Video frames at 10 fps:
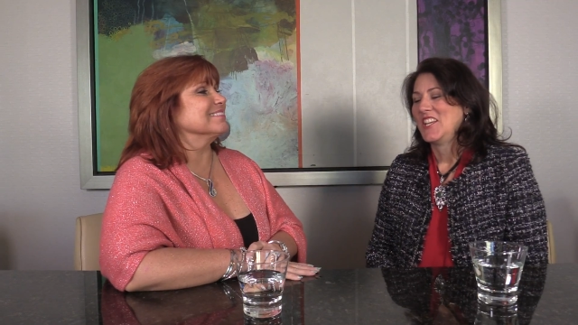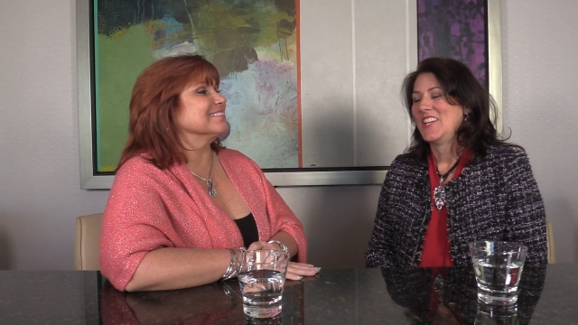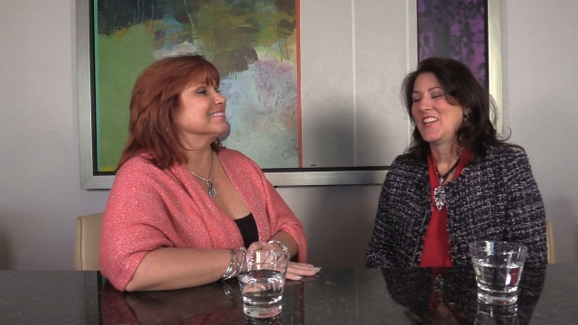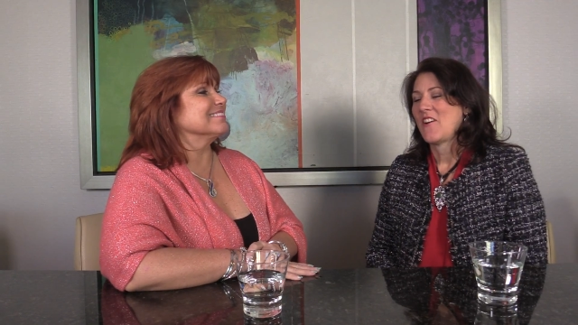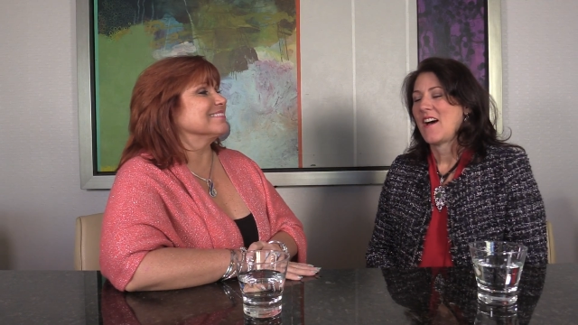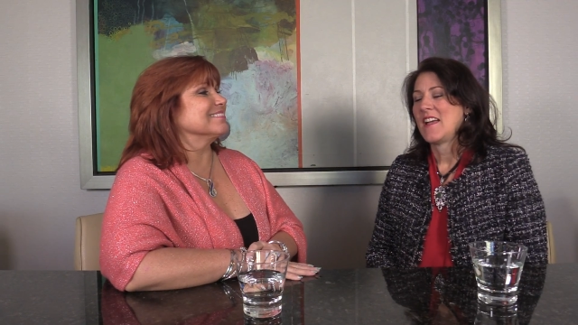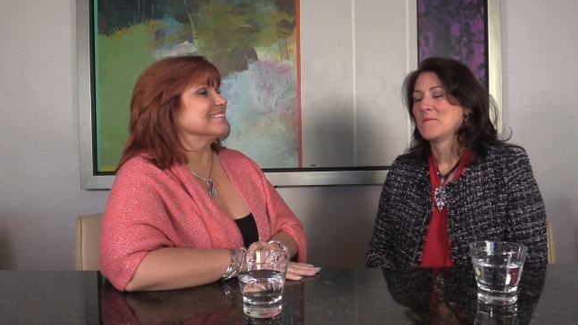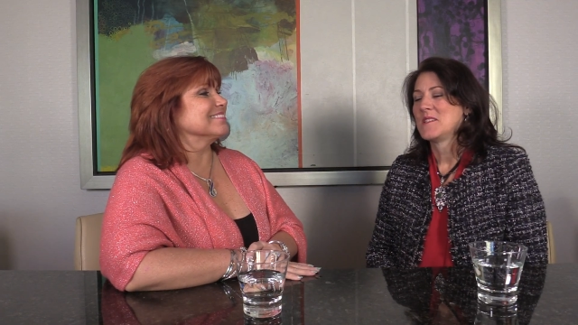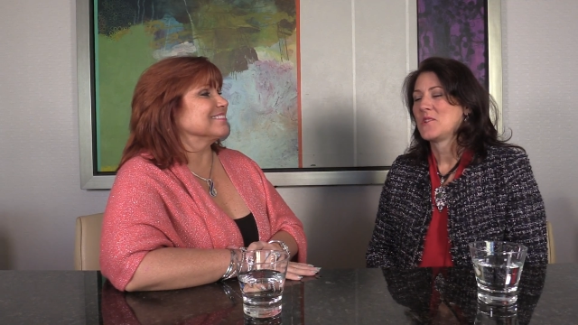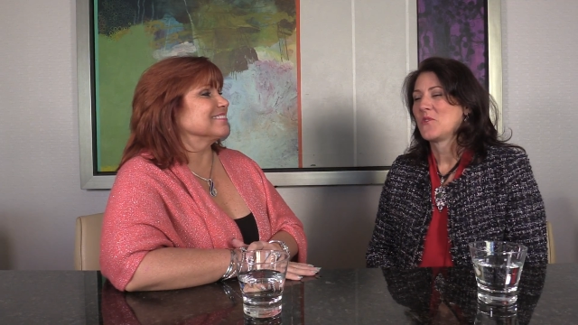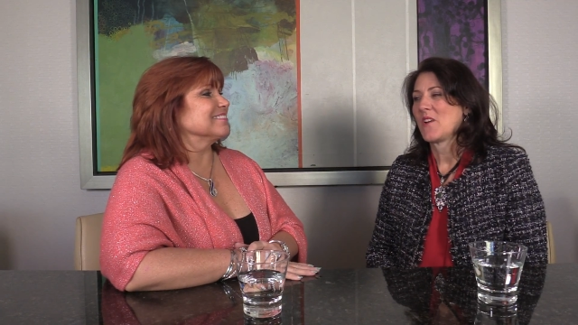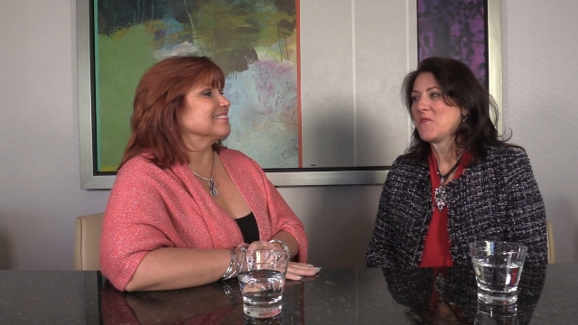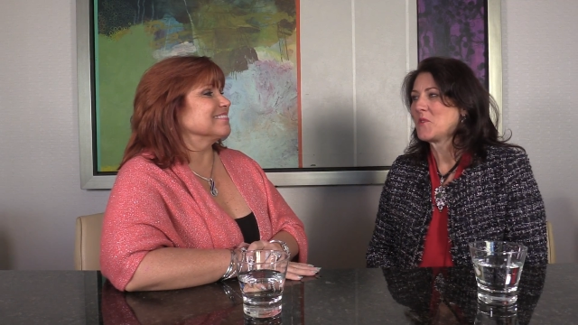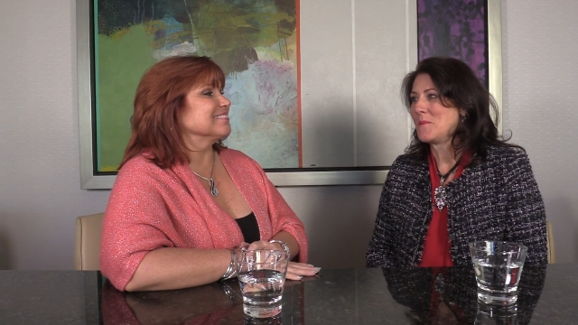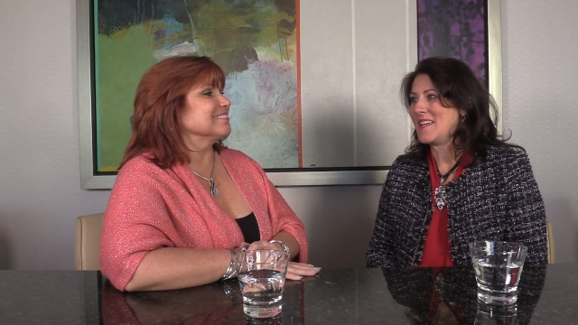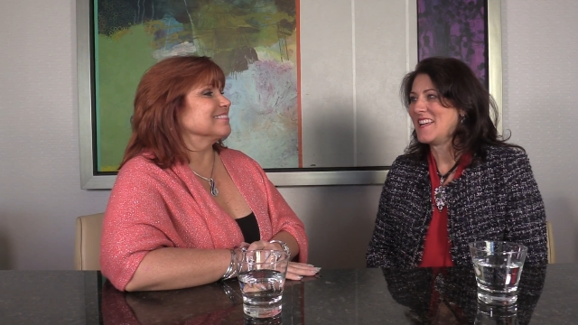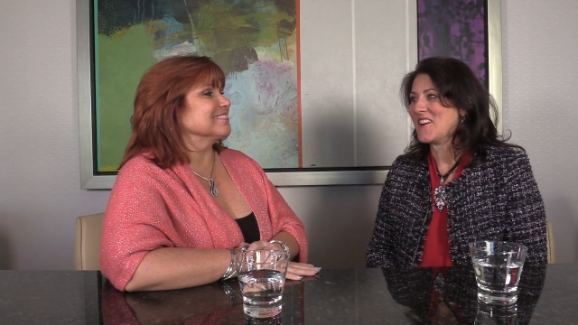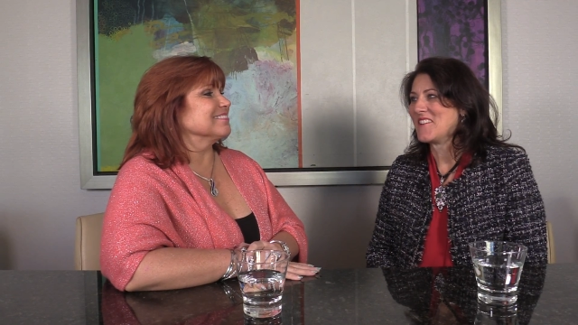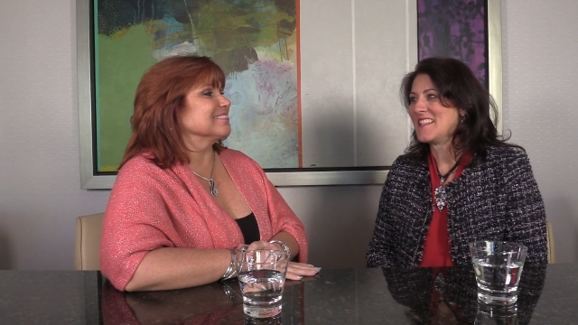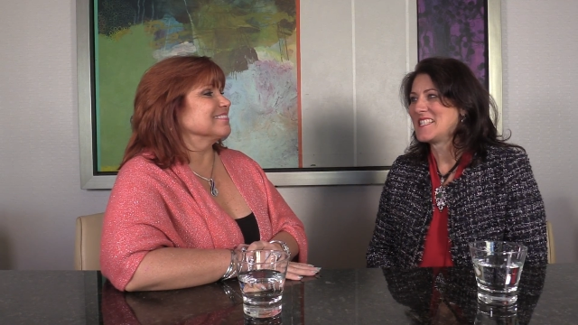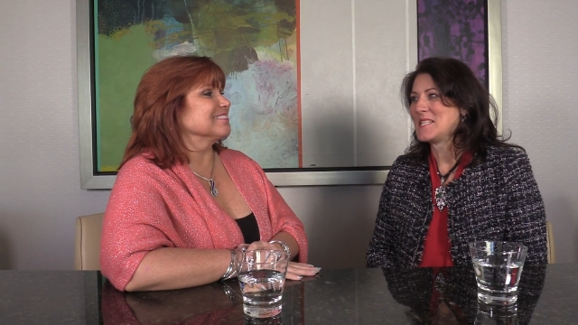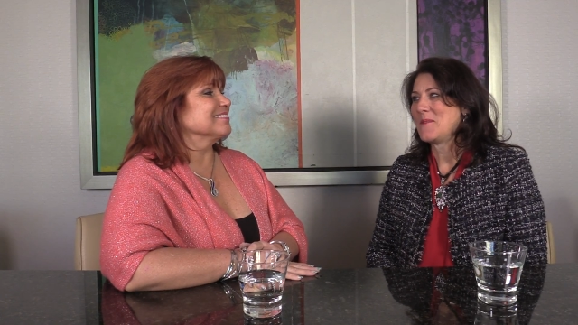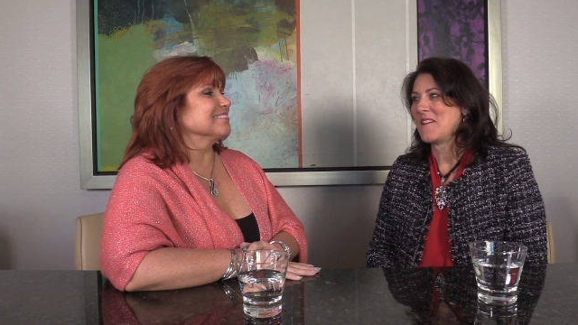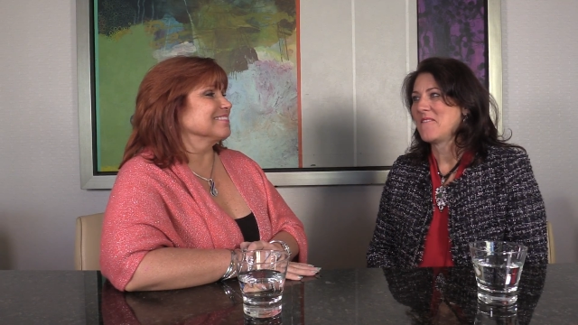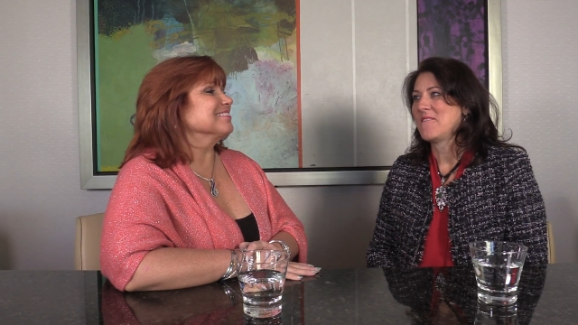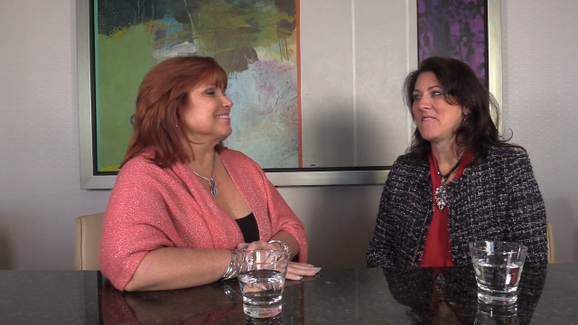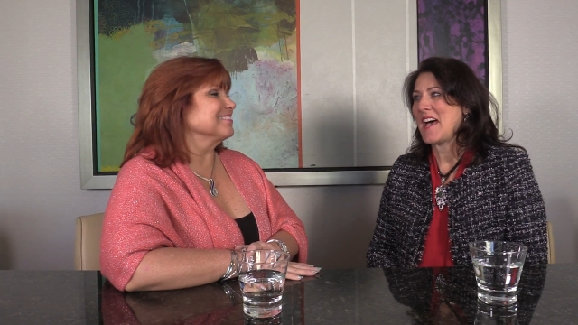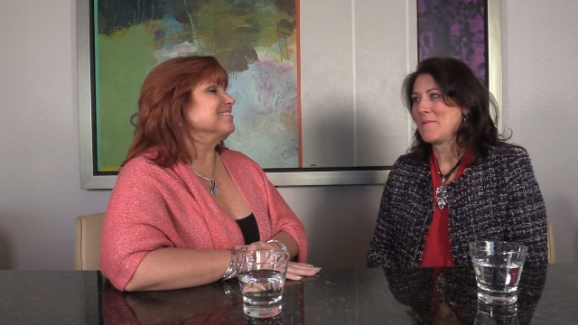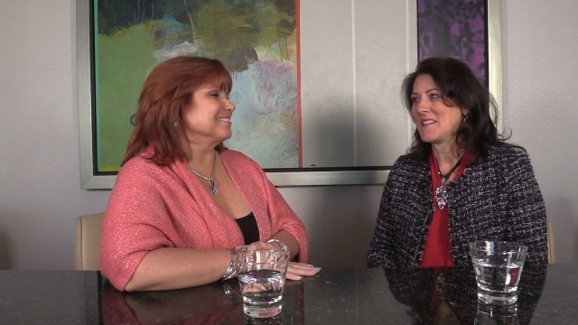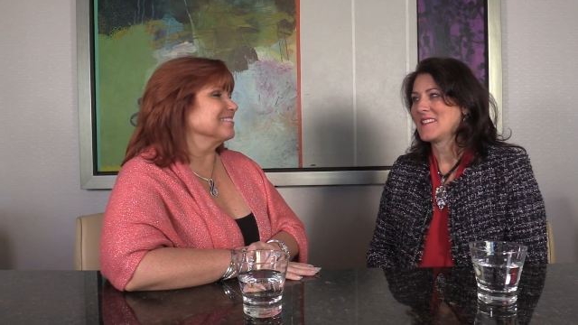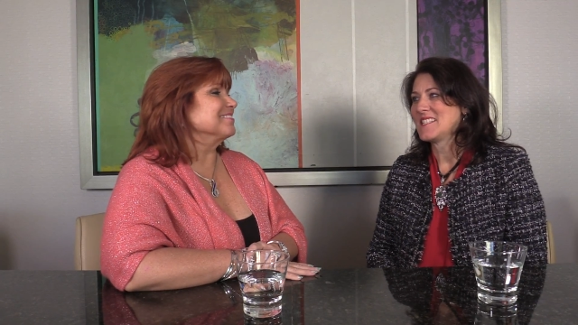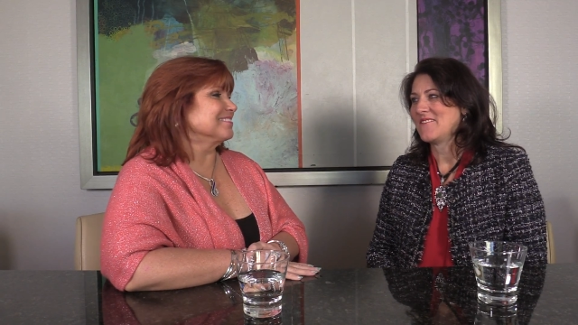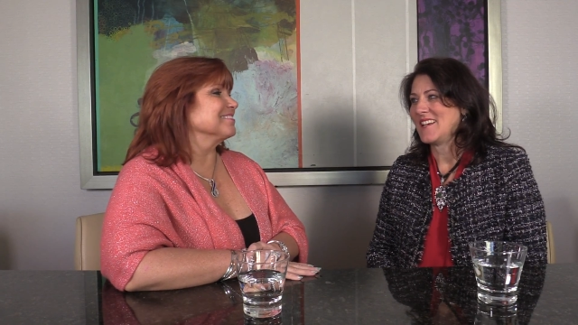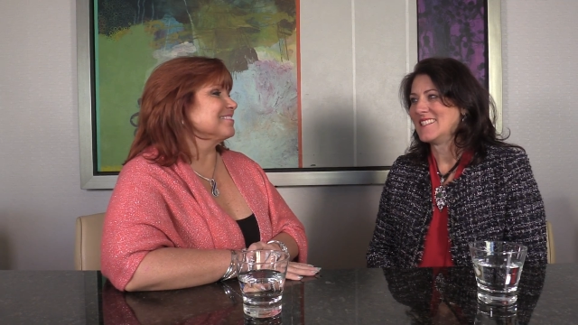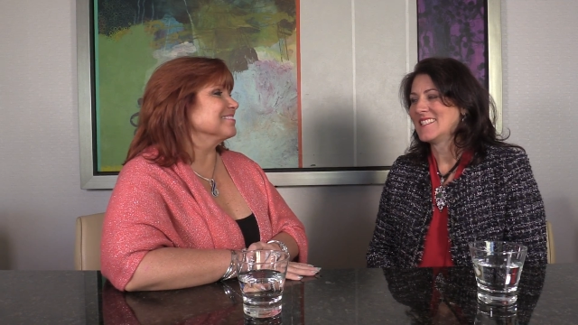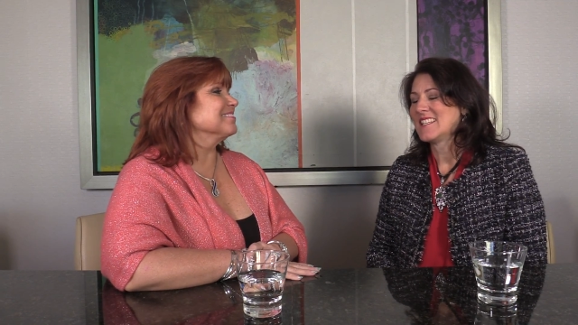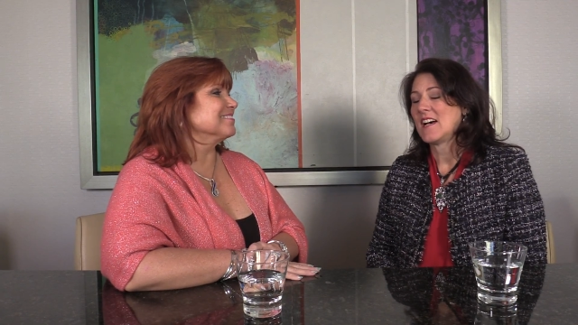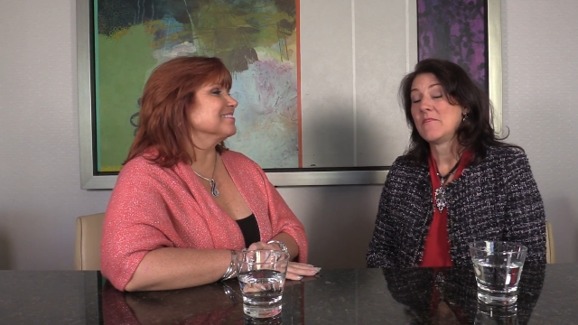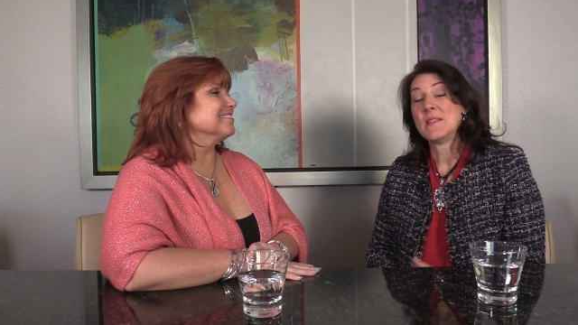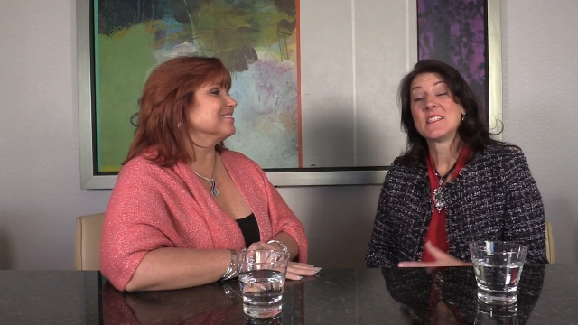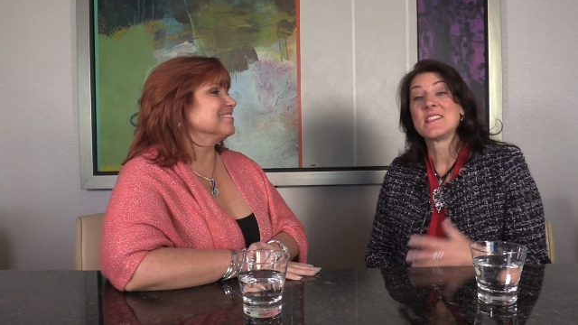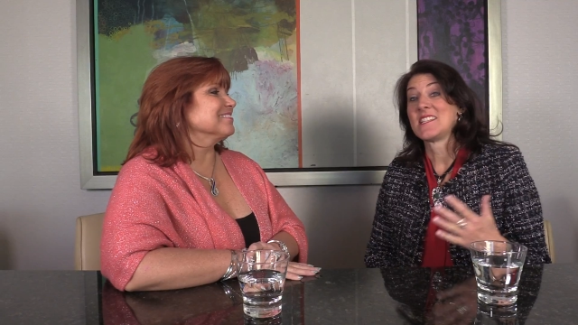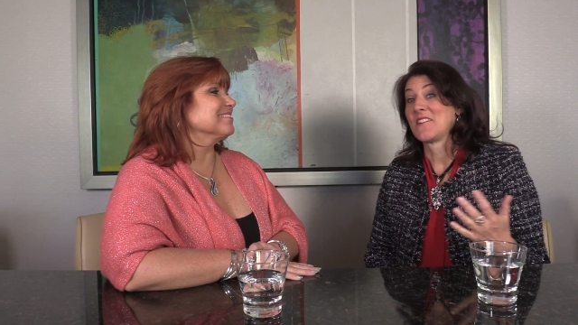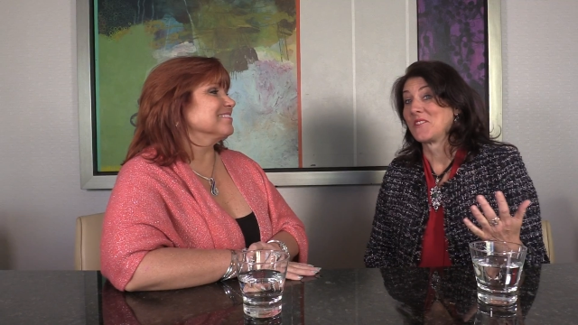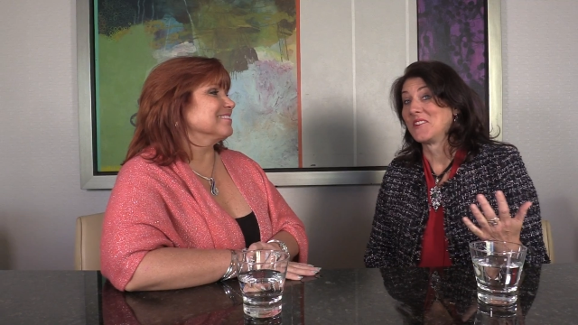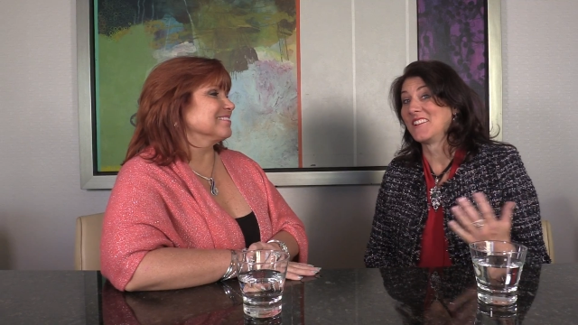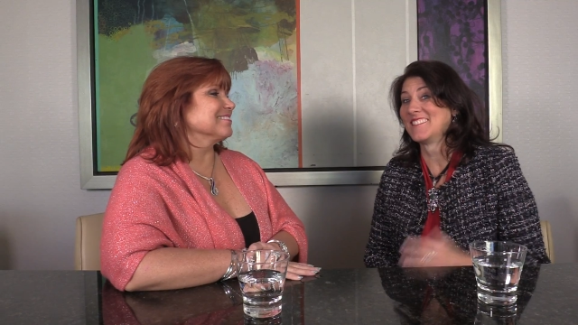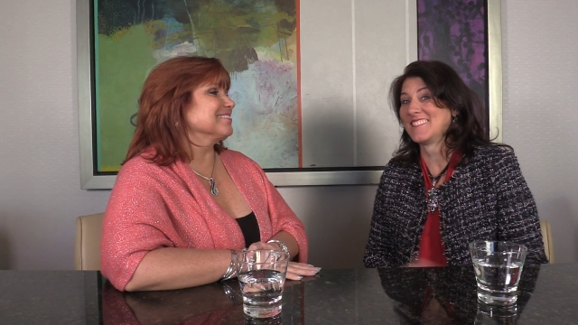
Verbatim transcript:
Speaker 1: You know, I am so grateful to be here. This has been a fabulous event. I've been to several,